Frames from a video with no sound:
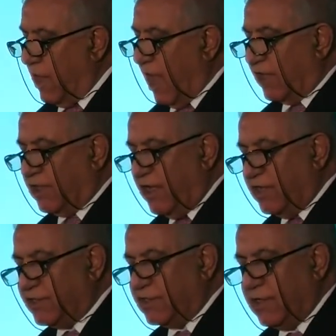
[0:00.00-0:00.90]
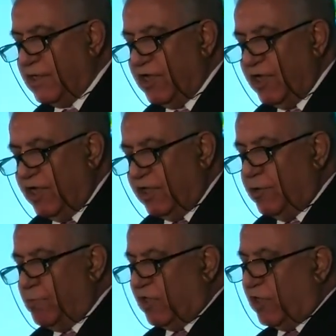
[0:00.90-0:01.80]
at least in
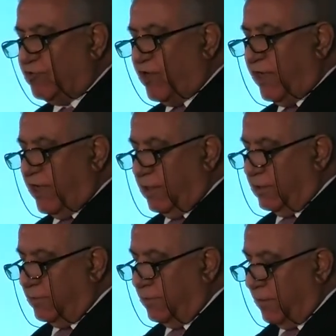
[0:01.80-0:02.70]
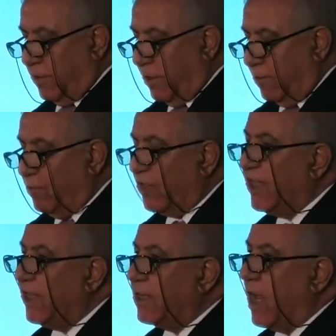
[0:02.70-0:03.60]
the Mediterranean,
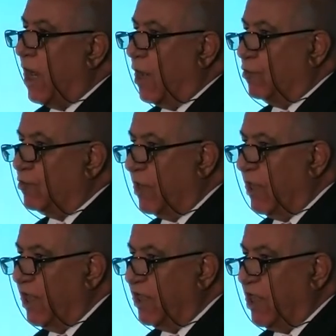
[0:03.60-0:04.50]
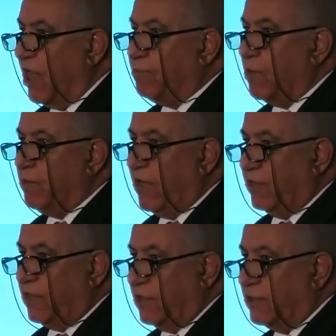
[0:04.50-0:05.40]
within our
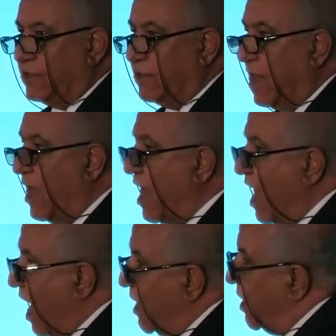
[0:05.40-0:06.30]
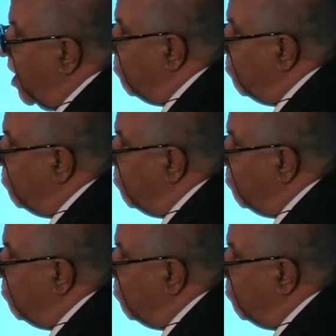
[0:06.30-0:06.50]
capabilities and